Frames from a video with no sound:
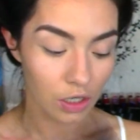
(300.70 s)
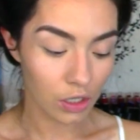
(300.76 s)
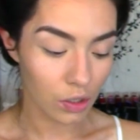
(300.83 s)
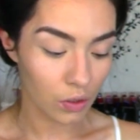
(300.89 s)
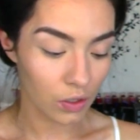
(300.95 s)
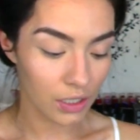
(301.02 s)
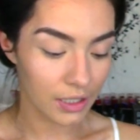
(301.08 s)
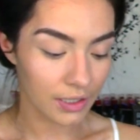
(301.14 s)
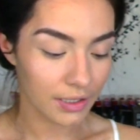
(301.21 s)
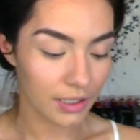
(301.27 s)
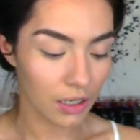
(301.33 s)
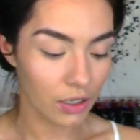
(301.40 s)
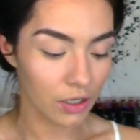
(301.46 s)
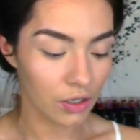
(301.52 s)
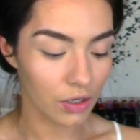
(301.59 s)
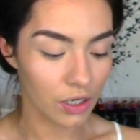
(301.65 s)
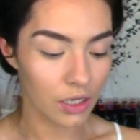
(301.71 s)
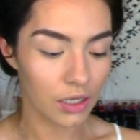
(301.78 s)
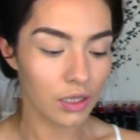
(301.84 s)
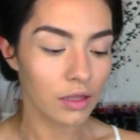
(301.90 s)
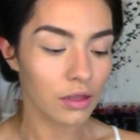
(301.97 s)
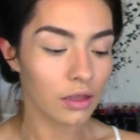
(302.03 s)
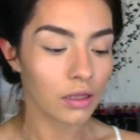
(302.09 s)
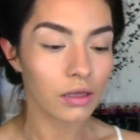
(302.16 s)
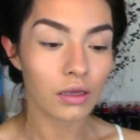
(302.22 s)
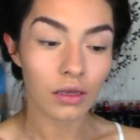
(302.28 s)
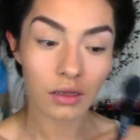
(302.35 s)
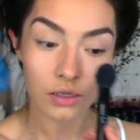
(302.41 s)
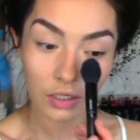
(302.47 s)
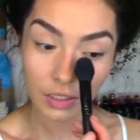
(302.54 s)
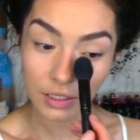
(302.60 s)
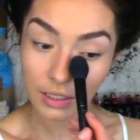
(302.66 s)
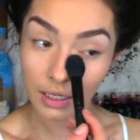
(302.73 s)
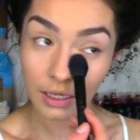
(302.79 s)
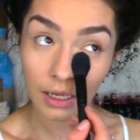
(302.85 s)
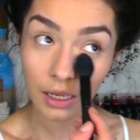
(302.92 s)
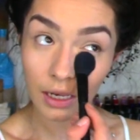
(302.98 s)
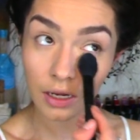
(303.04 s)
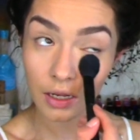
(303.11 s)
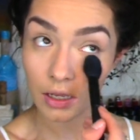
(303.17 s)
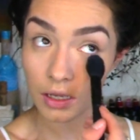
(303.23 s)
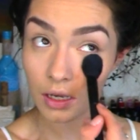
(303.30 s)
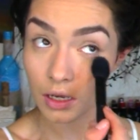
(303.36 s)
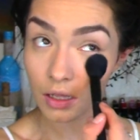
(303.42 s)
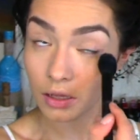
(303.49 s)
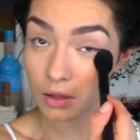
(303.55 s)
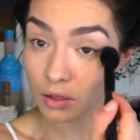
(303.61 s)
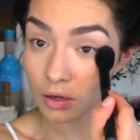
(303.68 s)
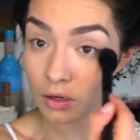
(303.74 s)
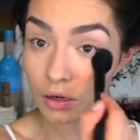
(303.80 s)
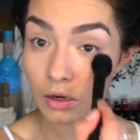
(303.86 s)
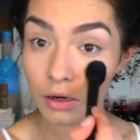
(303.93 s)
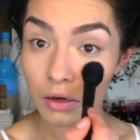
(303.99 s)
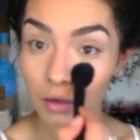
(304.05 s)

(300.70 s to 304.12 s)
crease underneath, just like any other.